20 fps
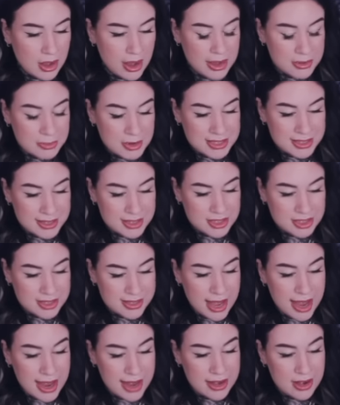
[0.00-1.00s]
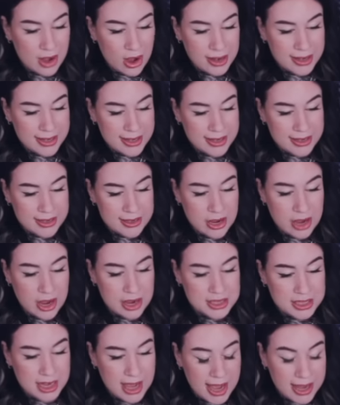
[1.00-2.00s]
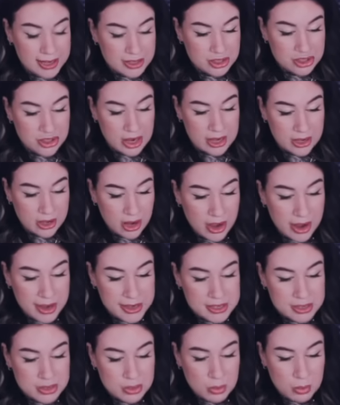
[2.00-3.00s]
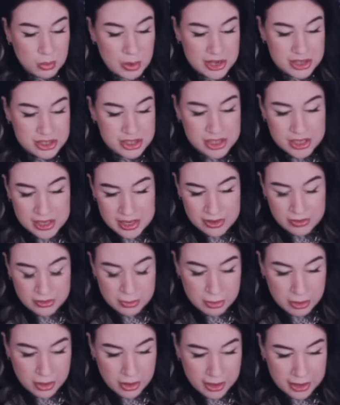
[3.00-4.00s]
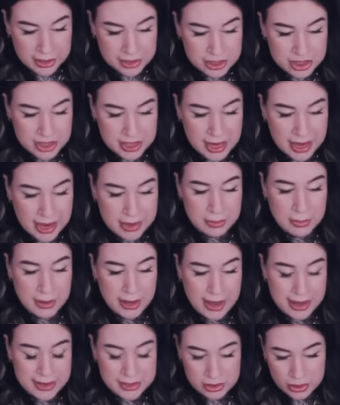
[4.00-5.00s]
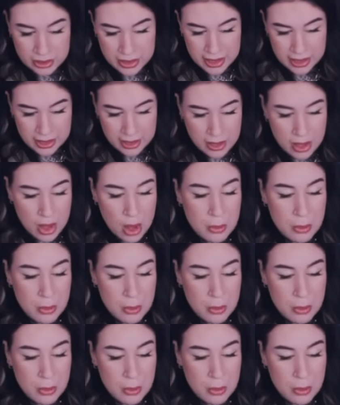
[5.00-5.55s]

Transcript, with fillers: I had messaged saying I needed her to add straight lines, which she replied she had planned on it.